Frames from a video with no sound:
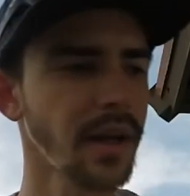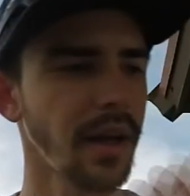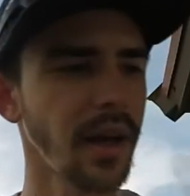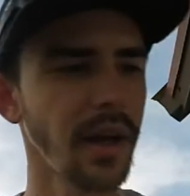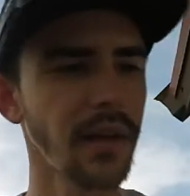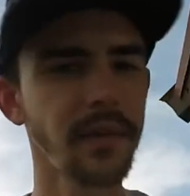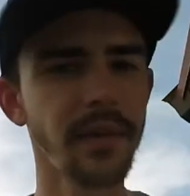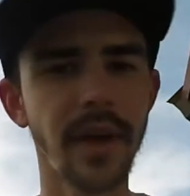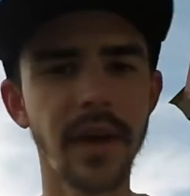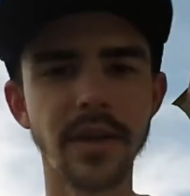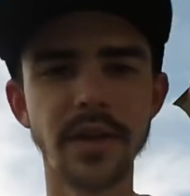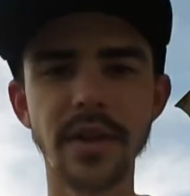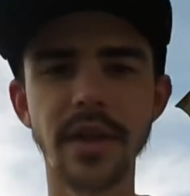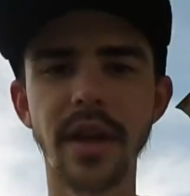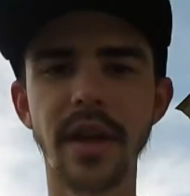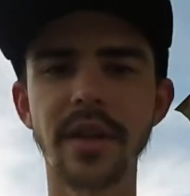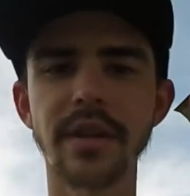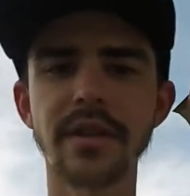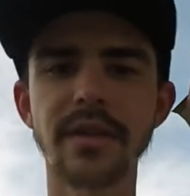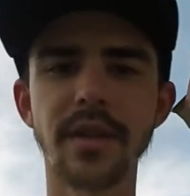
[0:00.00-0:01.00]
I've actually
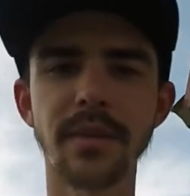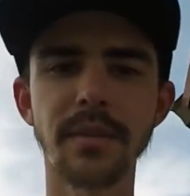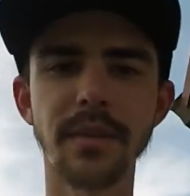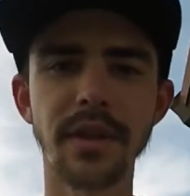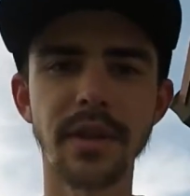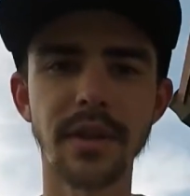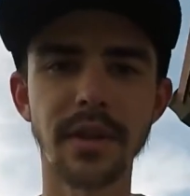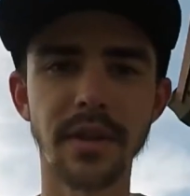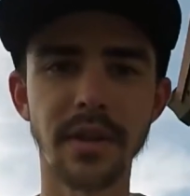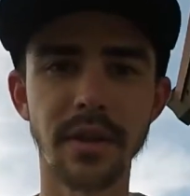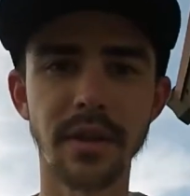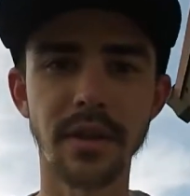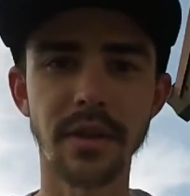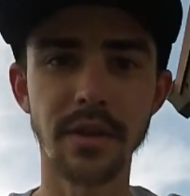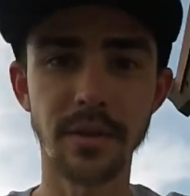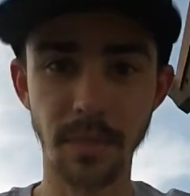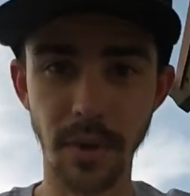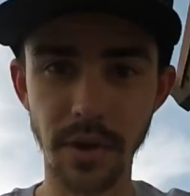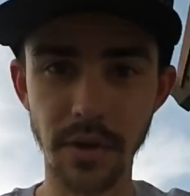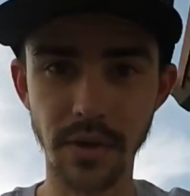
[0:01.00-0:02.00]
got something
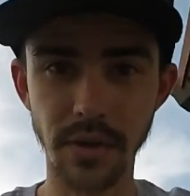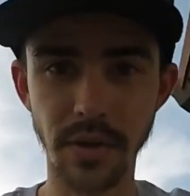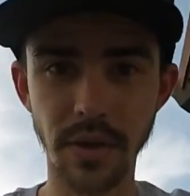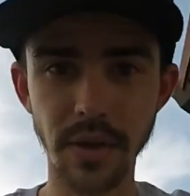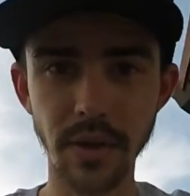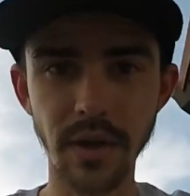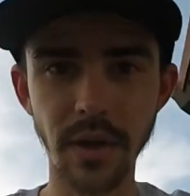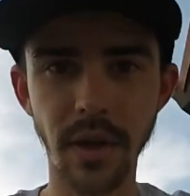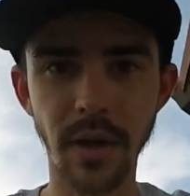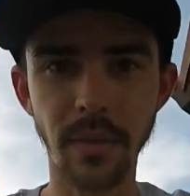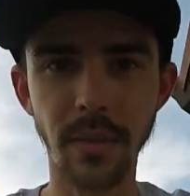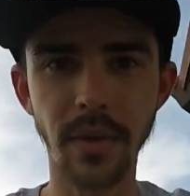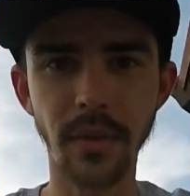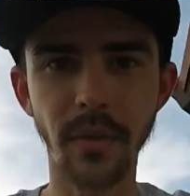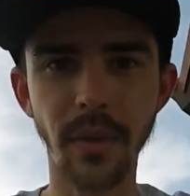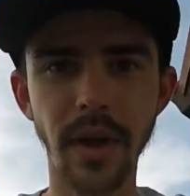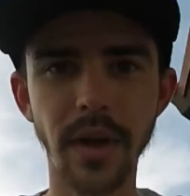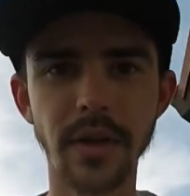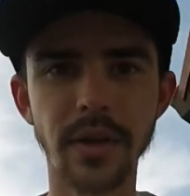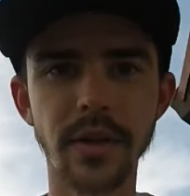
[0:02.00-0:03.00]
special here that I've been
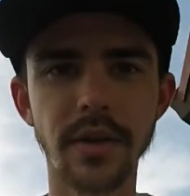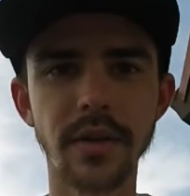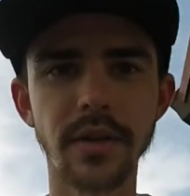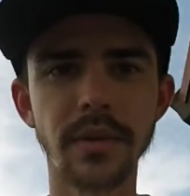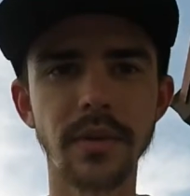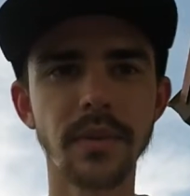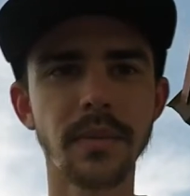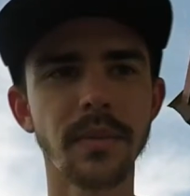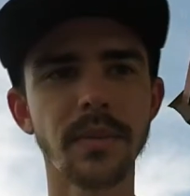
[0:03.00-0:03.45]
waiting to